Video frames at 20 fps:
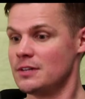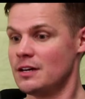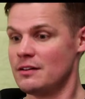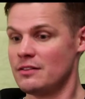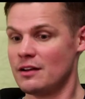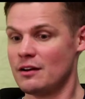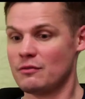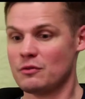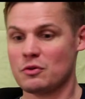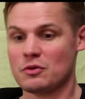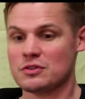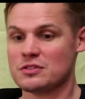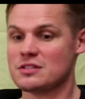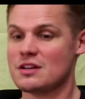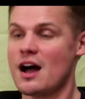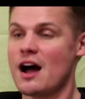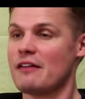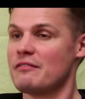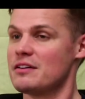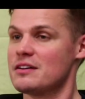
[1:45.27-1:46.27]
then of course
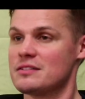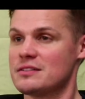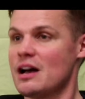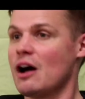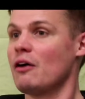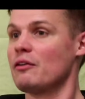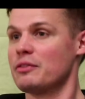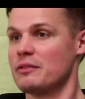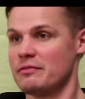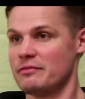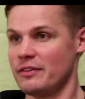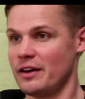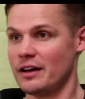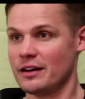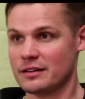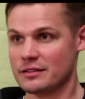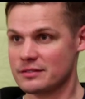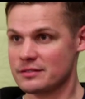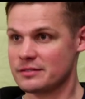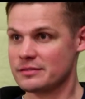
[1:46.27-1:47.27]
the obvious health
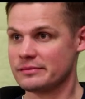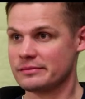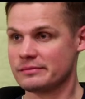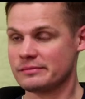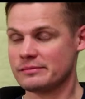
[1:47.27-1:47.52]
effects.